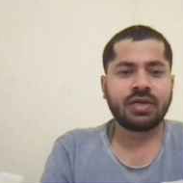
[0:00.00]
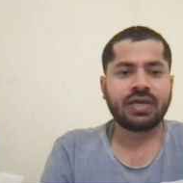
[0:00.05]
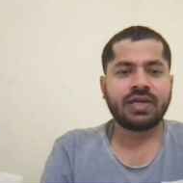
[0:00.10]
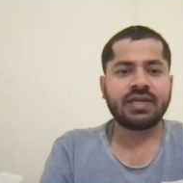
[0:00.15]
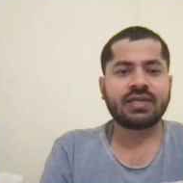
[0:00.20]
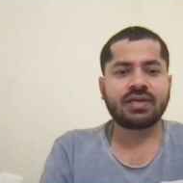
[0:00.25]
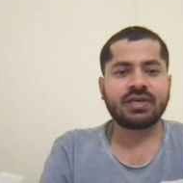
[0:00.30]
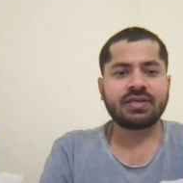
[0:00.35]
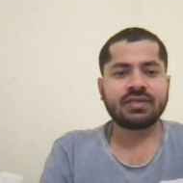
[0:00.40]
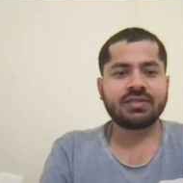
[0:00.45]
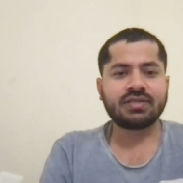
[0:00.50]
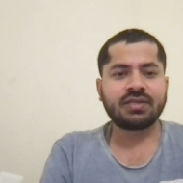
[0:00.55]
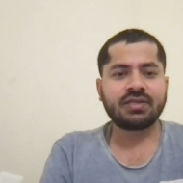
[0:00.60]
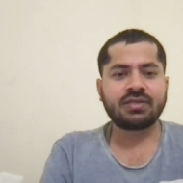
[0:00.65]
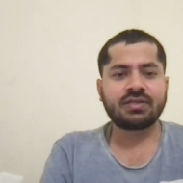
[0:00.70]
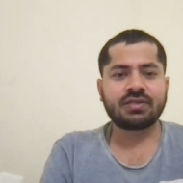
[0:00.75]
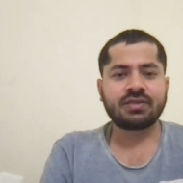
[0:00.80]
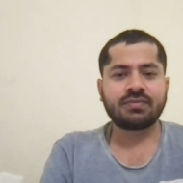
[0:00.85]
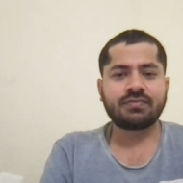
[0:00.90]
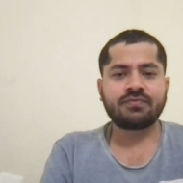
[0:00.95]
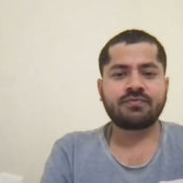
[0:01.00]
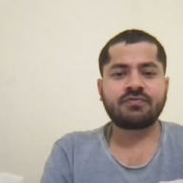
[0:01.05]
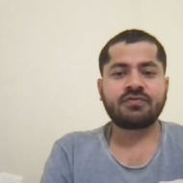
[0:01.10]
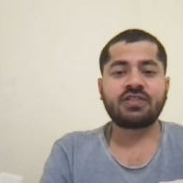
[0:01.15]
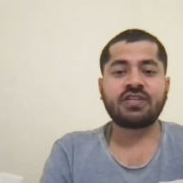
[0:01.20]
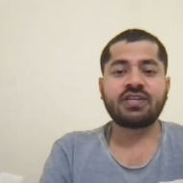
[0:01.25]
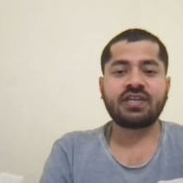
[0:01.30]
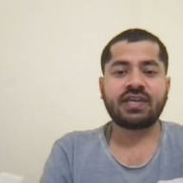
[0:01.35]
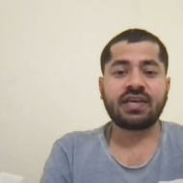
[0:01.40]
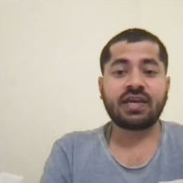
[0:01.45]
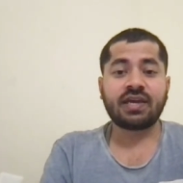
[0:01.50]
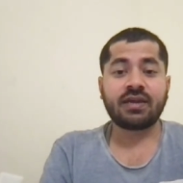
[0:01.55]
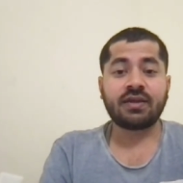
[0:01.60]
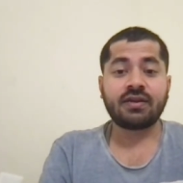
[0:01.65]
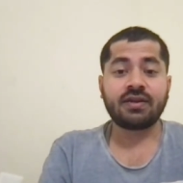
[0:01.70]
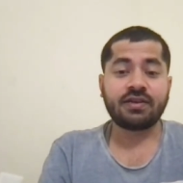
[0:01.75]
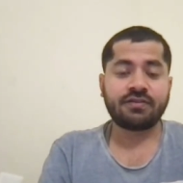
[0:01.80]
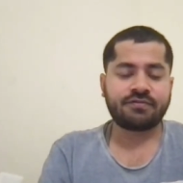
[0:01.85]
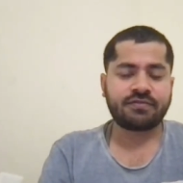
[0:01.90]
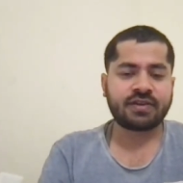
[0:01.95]
It consists of three
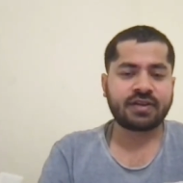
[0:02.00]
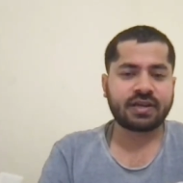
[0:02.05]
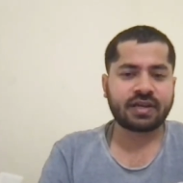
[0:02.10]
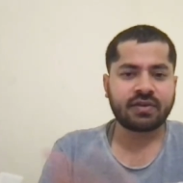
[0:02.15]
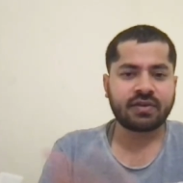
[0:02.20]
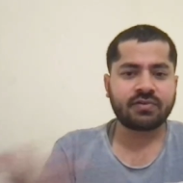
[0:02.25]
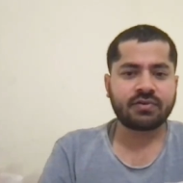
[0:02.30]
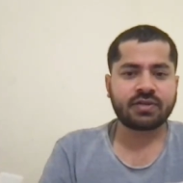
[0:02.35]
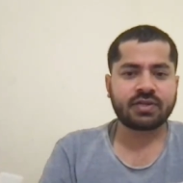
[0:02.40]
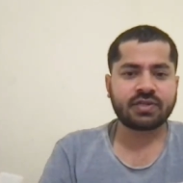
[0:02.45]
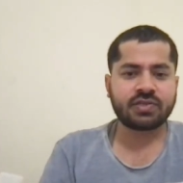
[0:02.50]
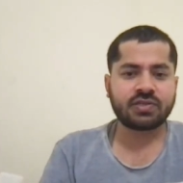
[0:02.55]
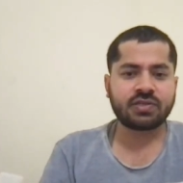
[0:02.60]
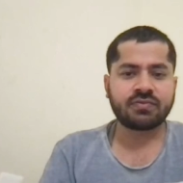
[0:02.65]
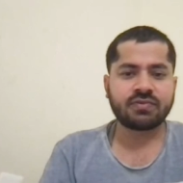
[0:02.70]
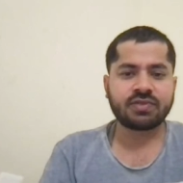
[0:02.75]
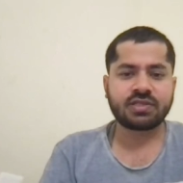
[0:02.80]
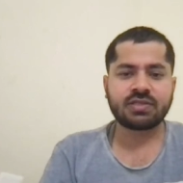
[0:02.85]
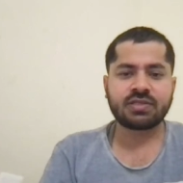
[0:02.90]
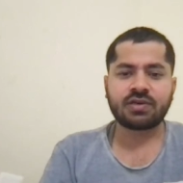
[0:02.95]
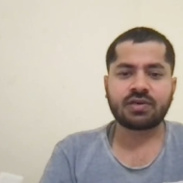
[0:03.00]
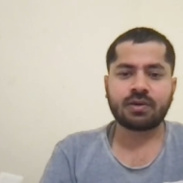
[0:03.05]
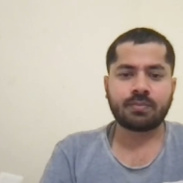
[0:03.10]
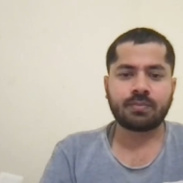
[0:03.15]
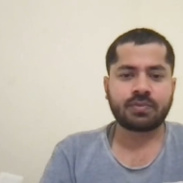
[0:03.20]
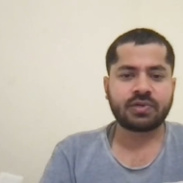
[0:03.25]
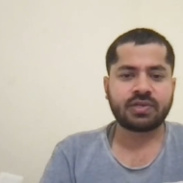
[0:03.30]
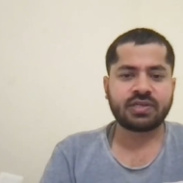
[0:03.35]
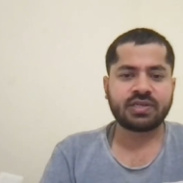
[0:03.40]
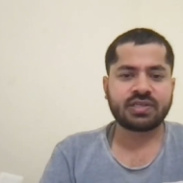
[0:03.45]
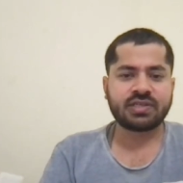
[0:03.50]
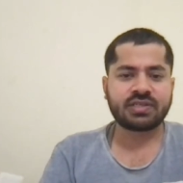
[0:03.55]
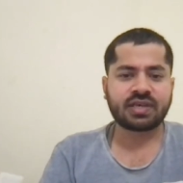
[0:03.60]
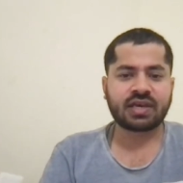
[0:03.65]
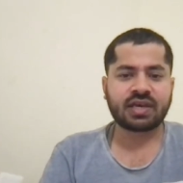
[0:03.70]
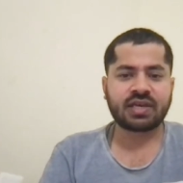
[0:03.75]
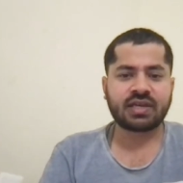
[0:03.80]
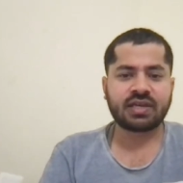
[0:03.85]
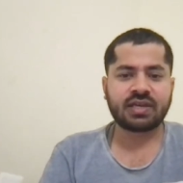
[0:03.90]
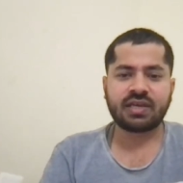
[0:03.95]
different annotation, which is component
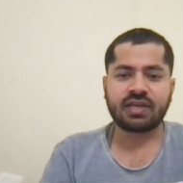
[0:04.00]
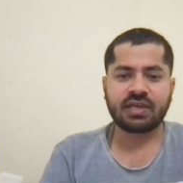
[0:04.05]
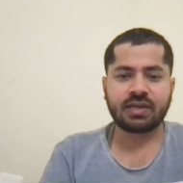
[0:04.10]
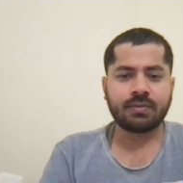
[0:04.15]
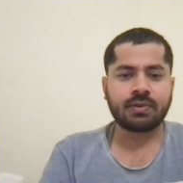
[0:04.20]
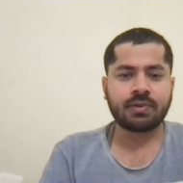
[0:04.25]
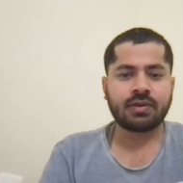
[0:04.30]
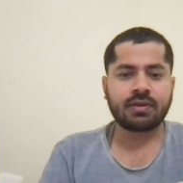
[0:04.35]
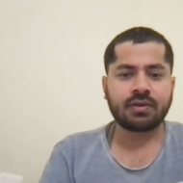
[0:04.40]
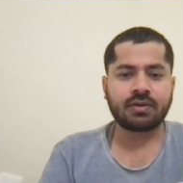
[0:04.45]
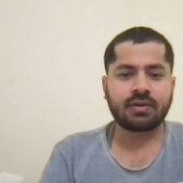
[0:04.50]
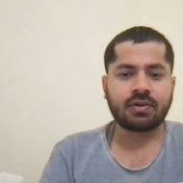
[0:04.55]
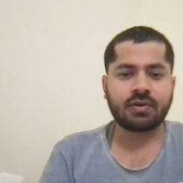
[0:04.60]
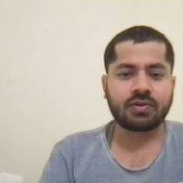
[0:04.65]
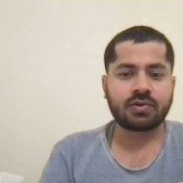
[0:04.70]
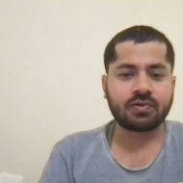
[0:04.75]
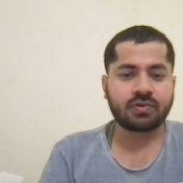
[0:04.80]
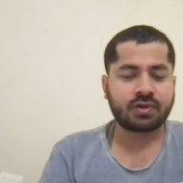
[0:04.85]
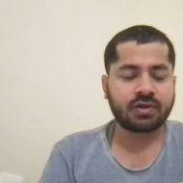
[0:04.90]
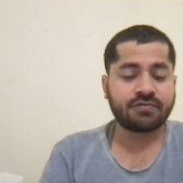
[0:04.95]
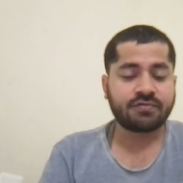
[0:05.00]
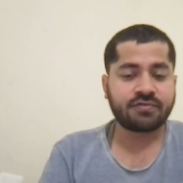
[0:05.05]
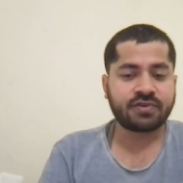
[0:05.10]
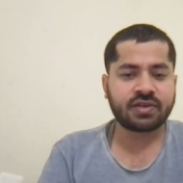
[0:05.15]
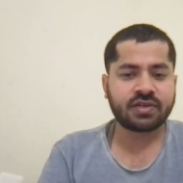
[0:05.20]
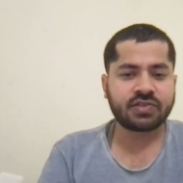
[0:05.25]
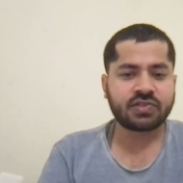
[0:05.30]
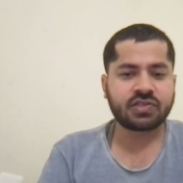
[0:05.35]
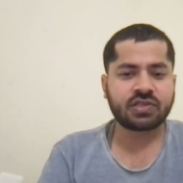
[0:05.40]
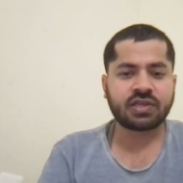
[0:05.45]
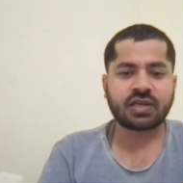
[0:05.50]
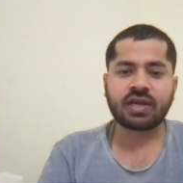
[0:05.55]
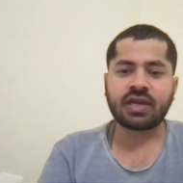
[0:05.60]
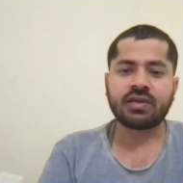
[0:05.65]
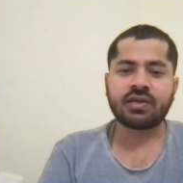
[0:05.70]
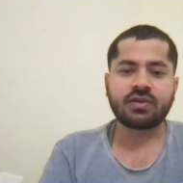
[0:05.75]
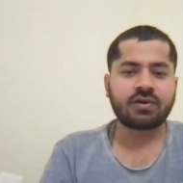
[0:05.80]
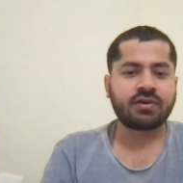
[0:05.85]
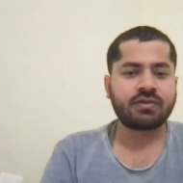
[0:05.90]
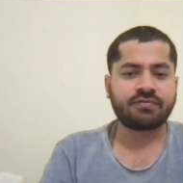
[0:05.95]
scan, enable auto configuration,
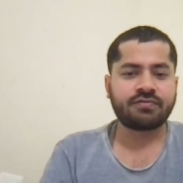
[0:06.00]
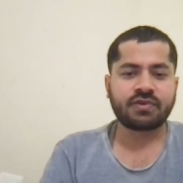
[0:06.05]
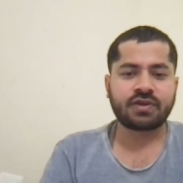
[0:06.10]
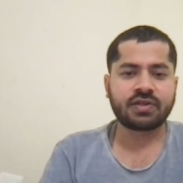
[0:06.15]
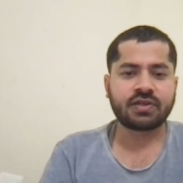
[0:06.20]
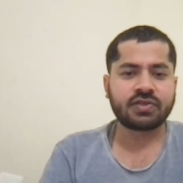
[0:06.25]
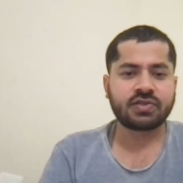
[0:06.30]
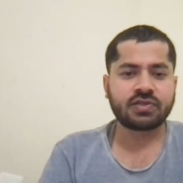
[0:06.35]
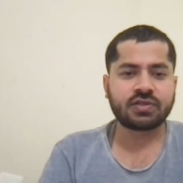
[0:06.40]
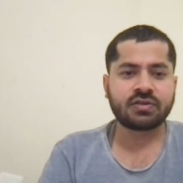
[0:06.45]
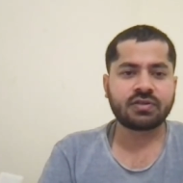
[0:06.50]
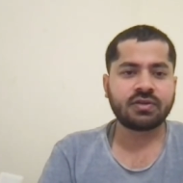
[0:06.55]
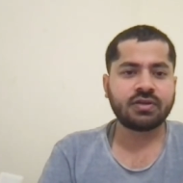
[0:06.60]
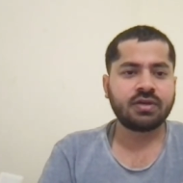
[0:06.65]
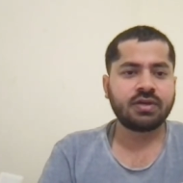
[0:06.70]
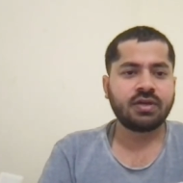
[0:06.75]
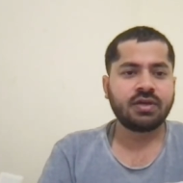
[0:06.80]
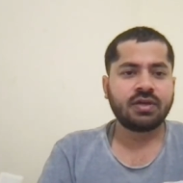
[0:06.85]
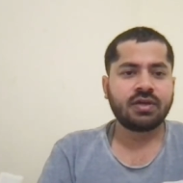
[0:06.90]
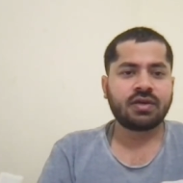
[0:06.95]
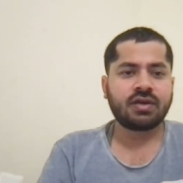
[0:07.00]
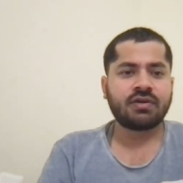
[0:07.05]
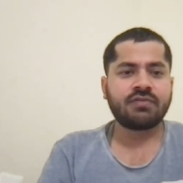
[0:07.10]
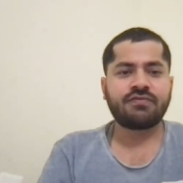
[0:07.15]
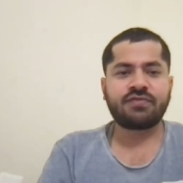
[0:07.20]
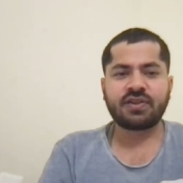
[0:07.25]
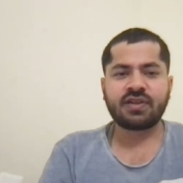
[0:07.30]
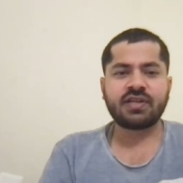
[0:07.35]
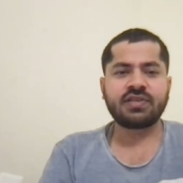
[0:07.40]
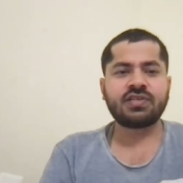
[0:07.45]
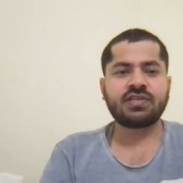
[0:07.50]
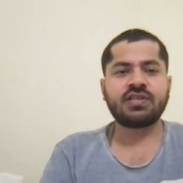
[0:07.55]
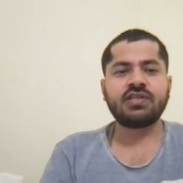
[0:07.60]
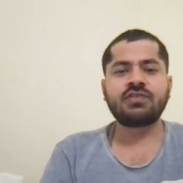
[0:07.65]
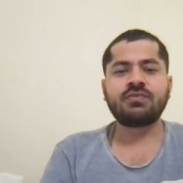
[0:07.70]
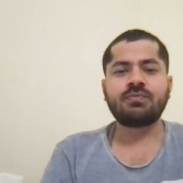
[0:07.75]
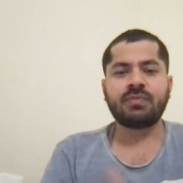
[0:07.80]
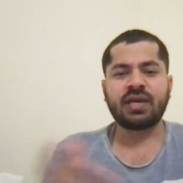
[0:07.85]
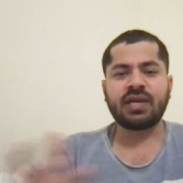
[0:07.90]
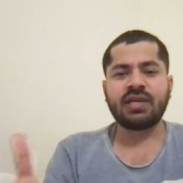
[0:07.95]
and configuration. Configuration
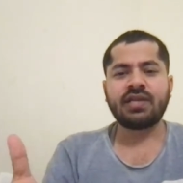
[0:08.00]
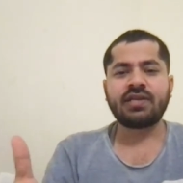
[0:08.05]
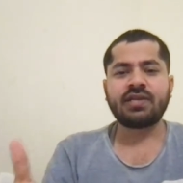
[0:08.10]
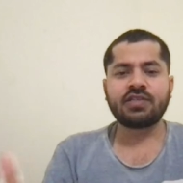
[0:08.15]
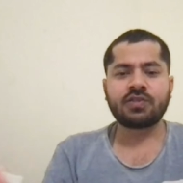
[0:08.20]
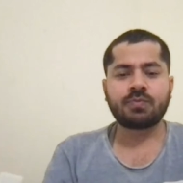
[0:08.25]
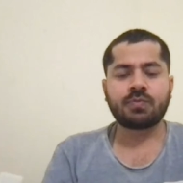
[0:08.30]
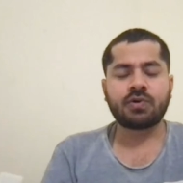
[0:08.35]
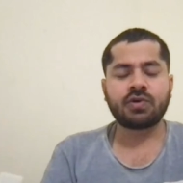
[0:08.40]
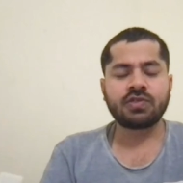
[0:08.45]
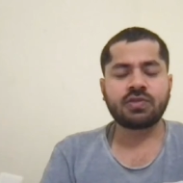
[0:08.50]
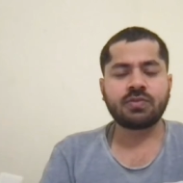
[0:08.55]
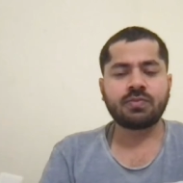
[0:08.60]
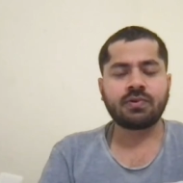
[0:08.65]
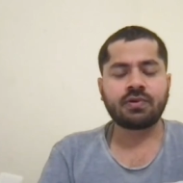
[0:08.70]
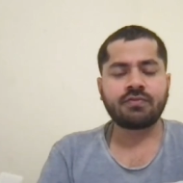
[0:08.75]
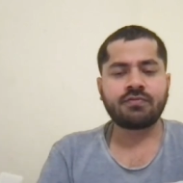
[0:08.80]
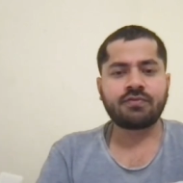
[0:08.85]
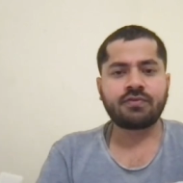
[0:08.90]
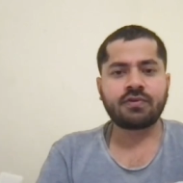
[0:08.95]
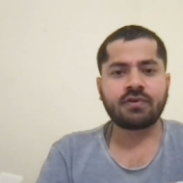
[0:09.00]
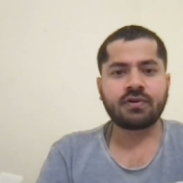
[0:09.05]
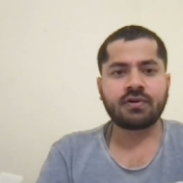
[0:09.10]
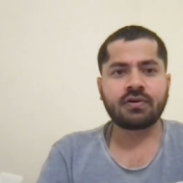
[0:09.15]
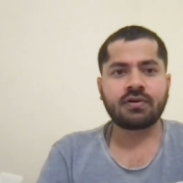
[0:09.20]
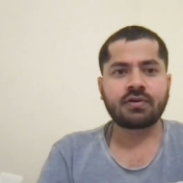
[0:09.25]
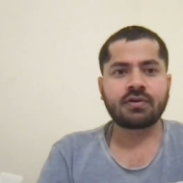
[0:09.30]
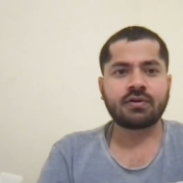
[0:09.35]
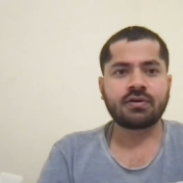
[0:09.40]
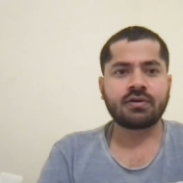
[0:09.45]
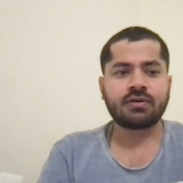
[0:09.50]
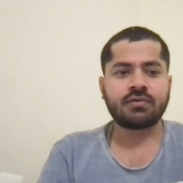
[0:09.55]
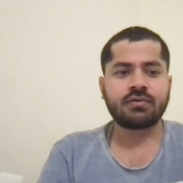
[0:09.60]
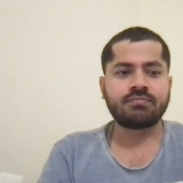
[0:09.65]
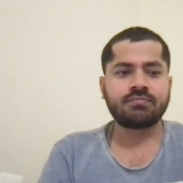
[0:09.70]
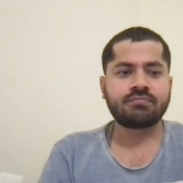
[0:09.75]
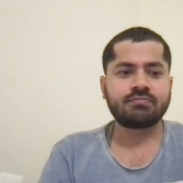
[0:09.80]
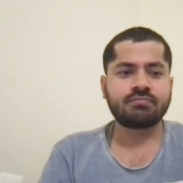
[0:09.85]
is mainly responsible for, uh,